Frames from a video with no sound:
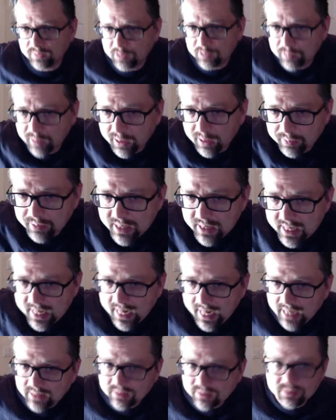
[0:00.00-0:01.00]
this problem.
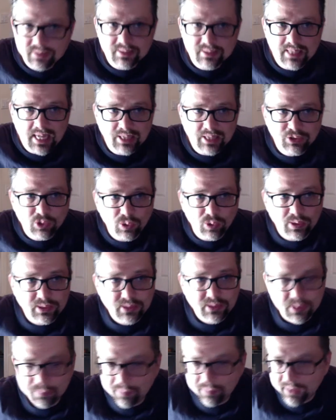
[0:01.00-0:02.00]
And it's not going
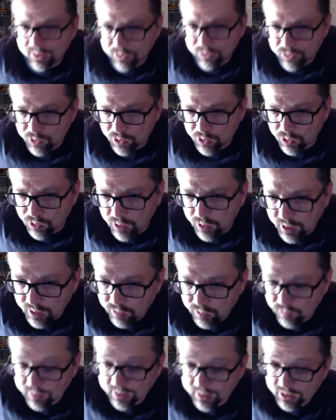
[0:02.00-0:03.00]
to be through
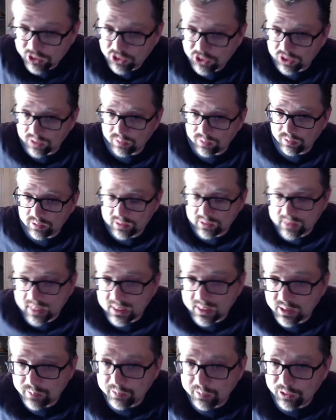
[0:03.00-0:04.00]
religion. It's not
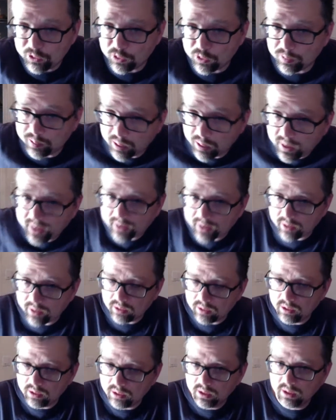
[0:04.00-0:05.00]
going to be through prayer.
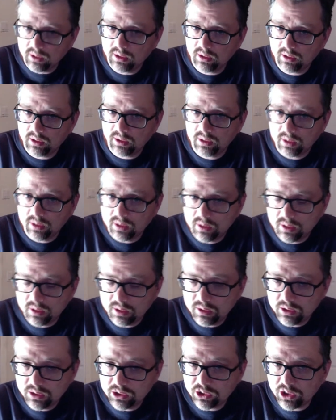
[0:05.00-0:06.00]

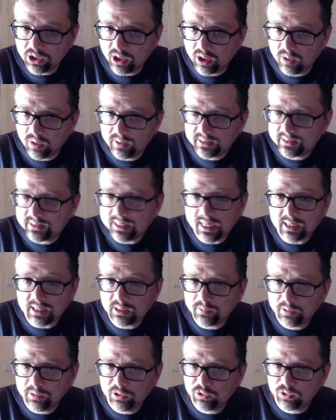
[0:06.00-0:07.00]
It's not going to
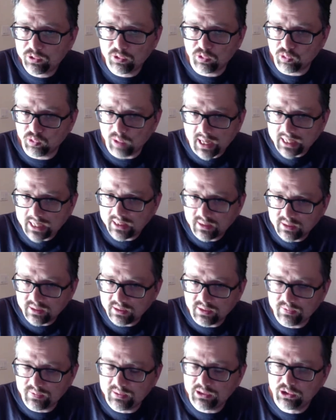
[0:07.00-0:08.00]
be through rugged
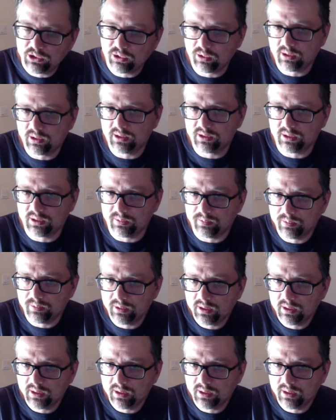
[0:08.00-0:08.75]
individualism.